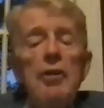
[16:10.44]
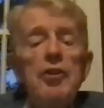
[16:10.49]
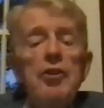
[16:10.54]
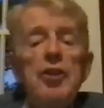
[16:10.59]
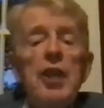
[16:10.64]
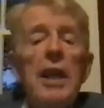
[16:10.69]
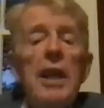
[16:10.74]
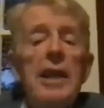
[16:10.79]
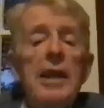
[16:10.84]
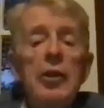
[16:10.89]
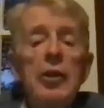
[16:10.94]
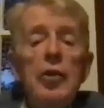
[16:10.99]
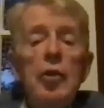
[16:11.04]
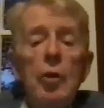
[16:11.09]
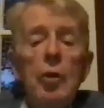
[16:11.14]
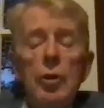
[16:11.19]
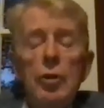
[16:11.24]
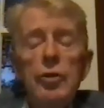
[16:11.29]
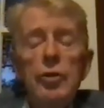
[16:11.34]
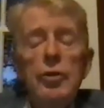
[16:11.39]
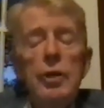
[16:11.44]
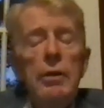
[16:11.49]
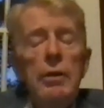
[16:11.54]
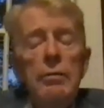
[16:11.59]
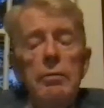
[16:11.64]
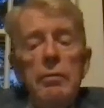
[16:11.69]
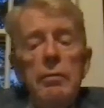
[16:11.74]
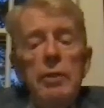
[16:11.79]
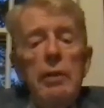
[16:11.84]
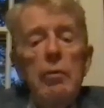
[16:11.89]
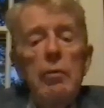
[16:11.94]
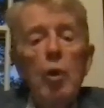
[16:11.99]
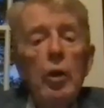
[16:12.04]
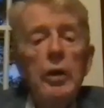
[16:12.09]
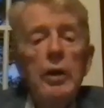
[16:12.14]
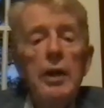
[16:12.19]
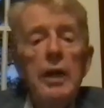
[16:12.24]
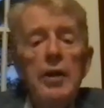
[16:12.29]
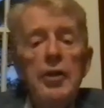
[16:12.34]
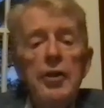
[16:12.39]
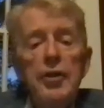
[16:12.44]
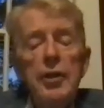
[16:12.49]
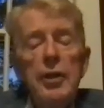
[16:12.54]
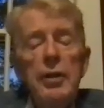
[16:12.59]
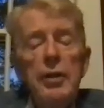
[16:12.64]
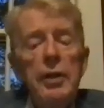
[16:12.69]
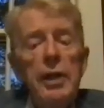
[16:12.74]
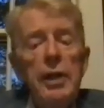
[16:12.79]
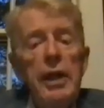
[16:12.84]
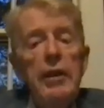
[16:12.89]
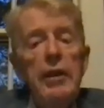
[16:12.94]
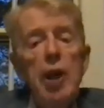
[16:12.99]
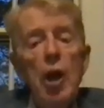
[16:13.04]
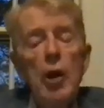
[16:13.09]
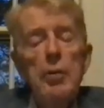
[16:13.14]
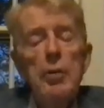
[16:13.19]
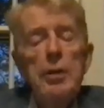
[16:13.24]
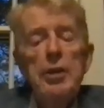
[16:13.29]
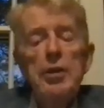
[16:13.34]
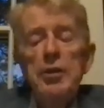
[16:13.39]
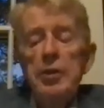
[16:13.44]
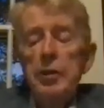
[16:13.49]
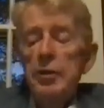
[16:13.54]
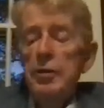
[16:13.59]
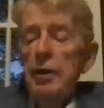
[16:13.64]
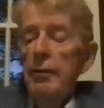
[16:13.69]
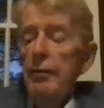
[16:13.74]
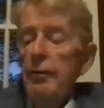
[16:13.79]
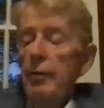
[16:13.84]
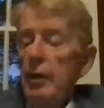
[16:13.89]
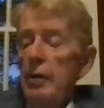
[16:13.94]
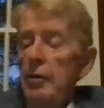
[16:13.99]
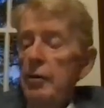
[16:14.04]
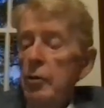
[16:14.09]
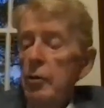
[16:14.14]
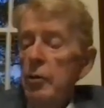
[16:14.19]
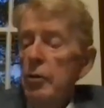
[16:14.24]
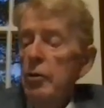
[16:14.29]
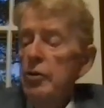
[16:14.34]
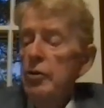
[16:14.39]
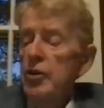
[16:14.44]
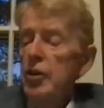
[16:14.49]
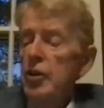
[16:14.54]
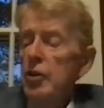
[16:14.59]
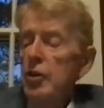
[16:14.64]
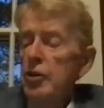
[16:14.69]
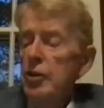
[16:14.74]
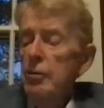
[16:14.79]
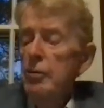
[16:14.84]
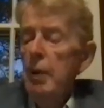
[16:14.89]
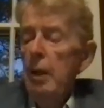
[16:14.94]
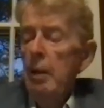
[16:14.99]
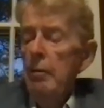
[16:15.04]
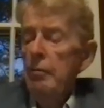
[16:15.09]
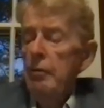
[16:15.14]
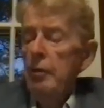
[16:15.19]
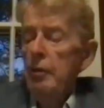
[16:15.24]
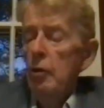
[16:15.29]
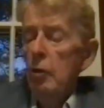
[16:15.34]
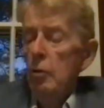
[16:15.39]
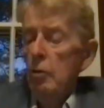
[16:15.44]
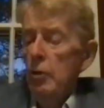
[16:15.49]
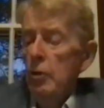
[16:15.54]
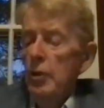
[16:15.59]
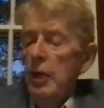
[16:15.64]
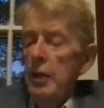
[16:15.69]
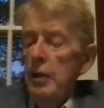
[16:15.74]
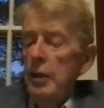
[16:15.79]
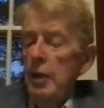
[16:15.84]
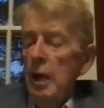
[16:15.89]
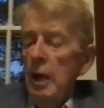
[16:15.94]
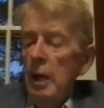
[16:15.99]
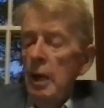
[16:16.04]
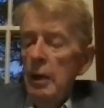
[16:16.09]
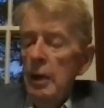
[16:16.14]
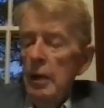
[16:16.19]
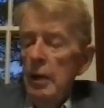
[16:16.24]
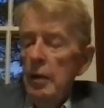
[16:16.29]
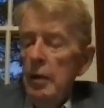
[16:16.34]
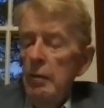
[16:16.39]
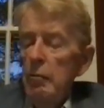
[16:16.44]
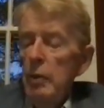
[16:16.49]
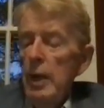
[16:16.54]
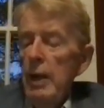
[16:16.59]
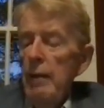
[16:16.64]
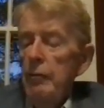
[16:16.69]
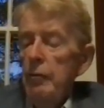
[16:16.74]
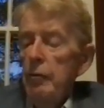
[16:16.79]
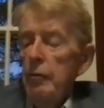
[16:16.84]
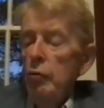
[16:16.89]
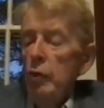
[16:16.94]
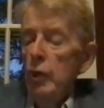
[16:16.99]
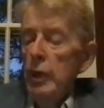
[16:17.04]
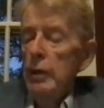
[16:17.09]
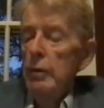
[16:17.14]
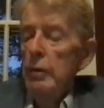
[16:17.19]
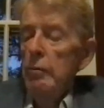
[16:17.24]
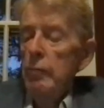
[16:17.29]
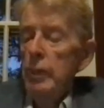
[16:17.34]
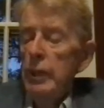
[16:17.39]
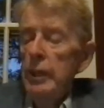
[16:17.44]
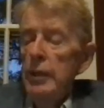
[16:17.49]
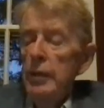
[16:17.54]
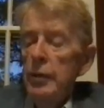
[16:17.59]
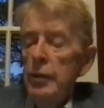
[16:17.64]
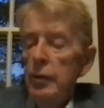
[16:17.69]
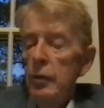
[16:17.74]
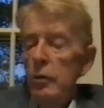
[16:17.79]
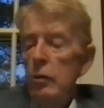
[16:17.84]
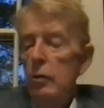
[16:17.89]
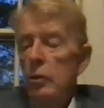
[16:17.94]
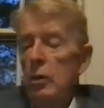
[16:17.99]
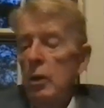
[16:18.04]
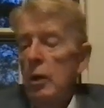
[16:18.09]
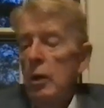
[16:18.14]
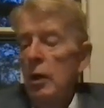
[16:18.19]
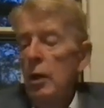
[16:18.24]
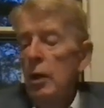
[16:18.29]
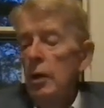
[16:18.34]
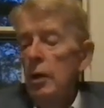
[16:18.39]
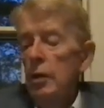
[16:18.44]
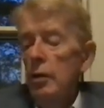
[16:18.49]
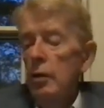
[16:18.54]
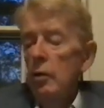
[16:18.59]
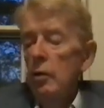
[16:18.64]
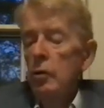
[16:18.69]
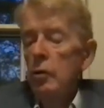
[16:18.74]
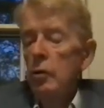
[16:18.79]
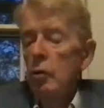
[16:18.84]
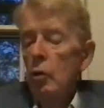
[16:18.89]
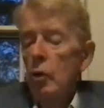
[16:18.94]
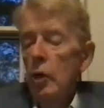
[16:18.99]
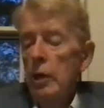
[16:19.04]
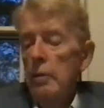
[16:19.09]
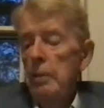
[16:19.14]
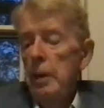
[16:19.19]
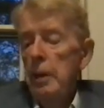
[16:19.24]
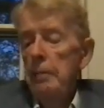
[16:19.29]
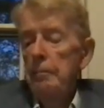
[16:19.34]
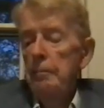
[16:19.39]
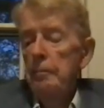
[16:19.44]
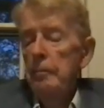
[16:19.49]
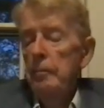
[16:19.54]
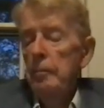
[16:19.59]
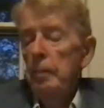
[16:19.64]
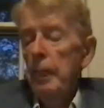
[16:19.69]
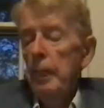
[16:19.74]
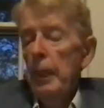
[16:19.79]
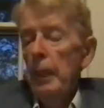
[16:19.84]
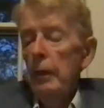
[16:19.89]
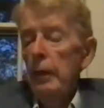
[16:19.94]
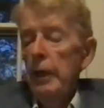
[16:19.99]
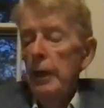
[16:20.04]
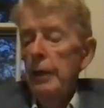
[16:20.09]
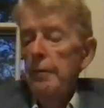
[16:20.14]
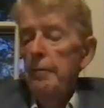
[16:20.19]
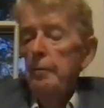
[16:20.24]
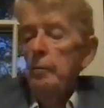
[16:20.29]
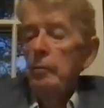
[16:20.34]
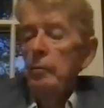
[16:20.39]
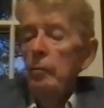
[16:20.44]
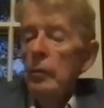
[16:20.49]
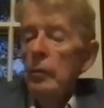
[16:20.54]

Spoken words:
stay indoors, and they work less, and the economies suffer. And so there's a series of problems that go with that I think we have to really begin to worry about. Okay,